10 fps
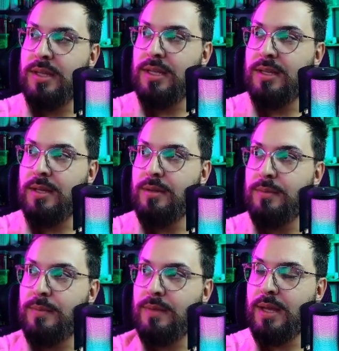here
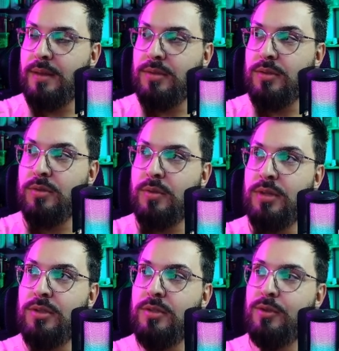after you
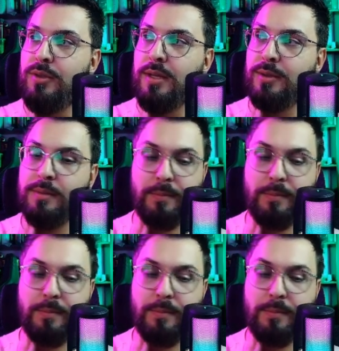register there.